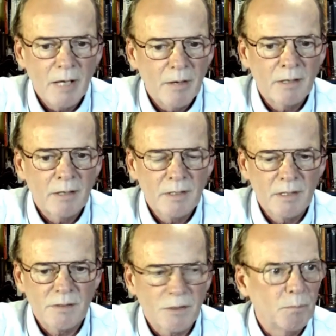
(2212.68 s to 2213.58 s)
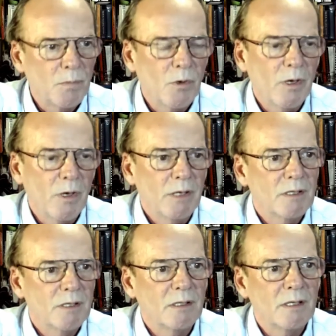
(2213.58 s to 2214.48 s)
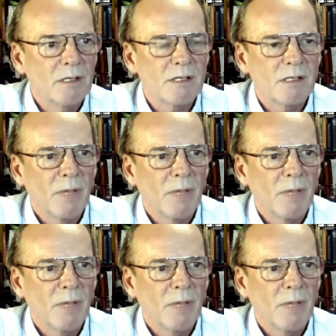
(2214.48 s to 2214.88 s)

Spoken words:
point, and it certainly makes life